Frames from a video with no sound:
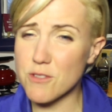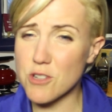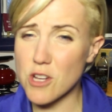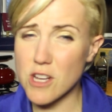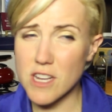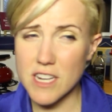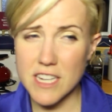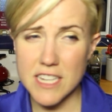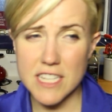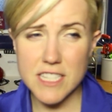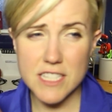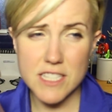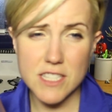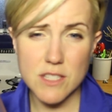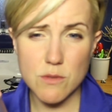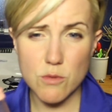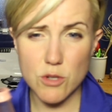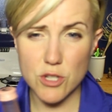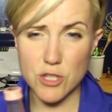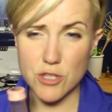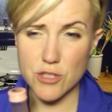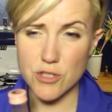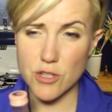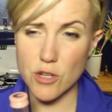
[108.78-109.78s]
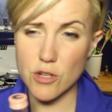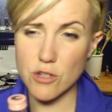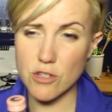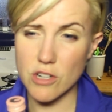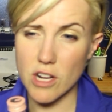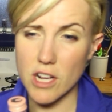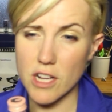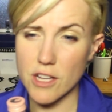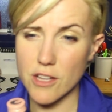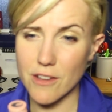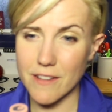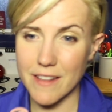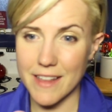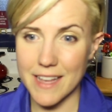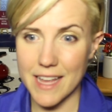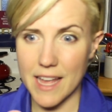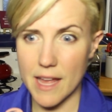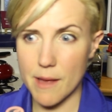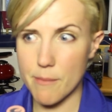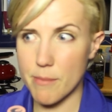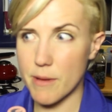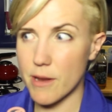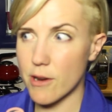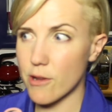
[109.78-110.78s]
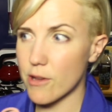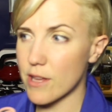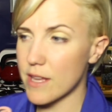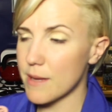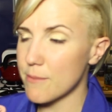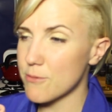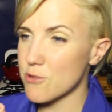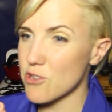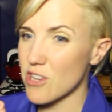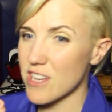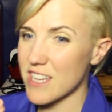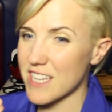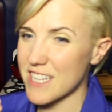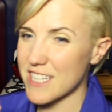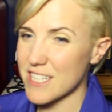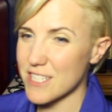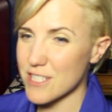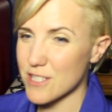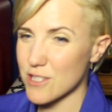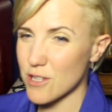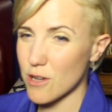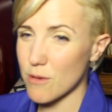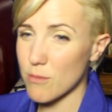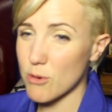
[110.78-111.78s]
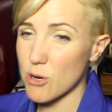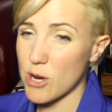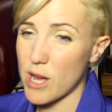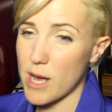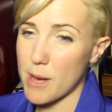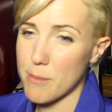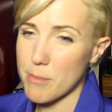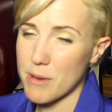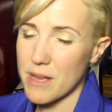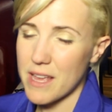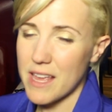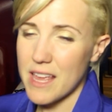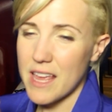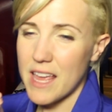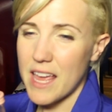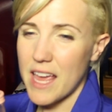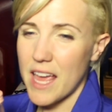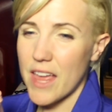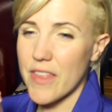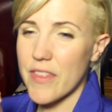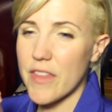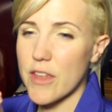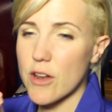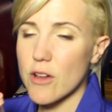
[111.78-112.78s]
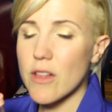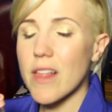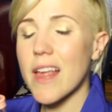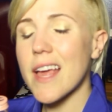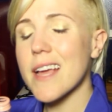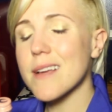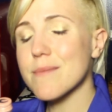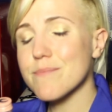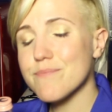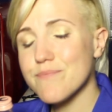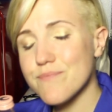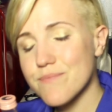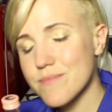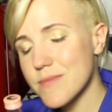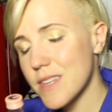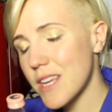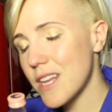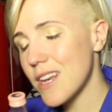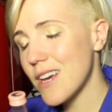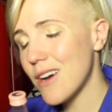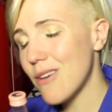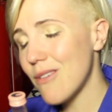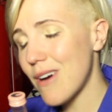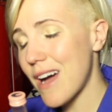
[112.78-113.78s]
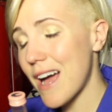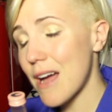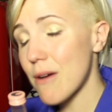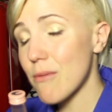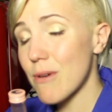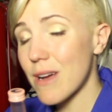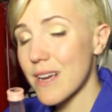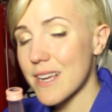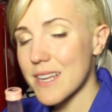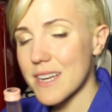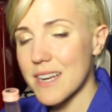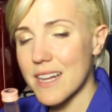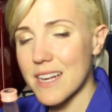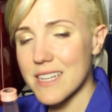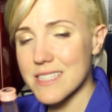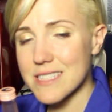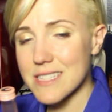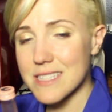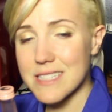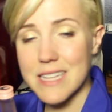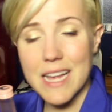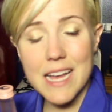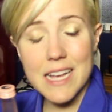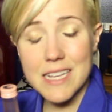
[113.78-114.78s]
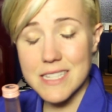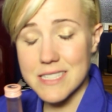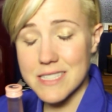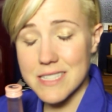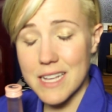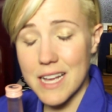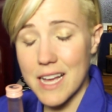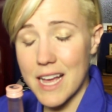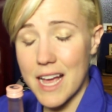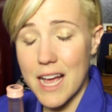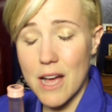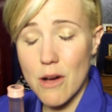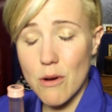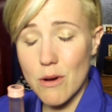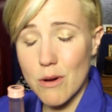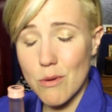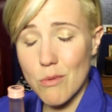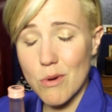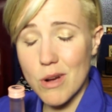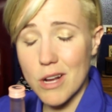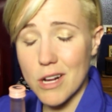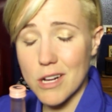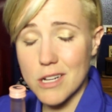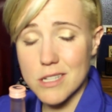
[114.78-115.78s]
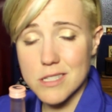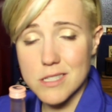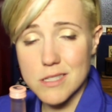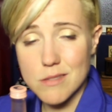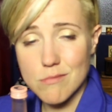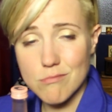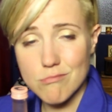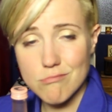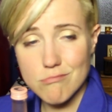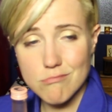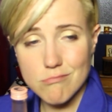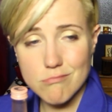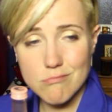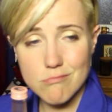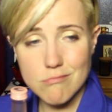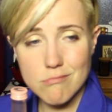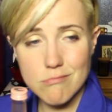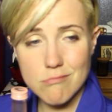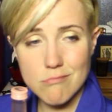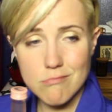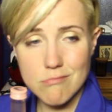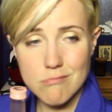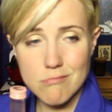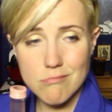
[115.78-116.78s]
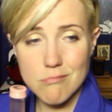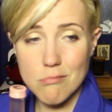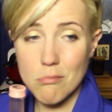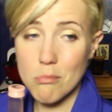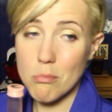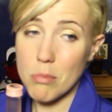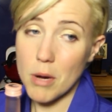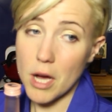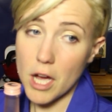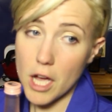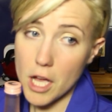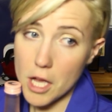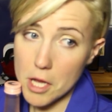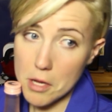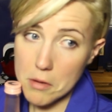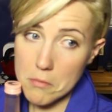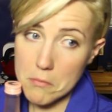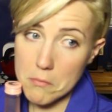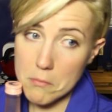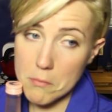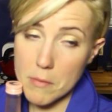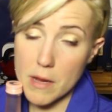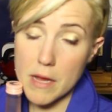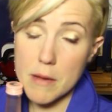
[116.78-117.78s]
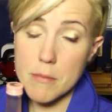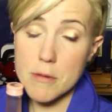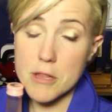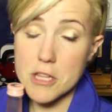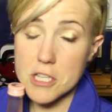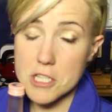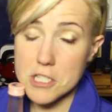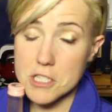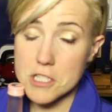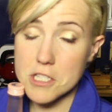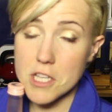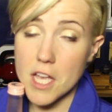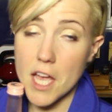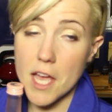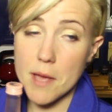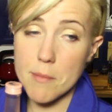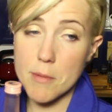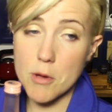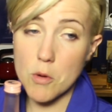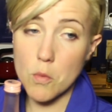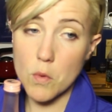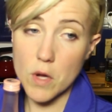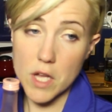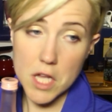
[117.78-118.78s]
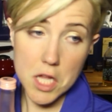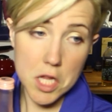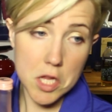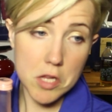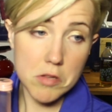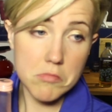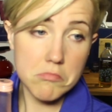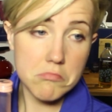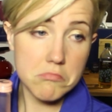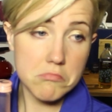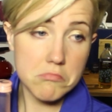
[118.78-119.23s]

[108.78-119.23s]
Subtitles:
of drunkenness where you're so drunk you're like, I better keep drinking to sober up? And then you're like, you know, I recognize that is not how it works. But maybe this time it will.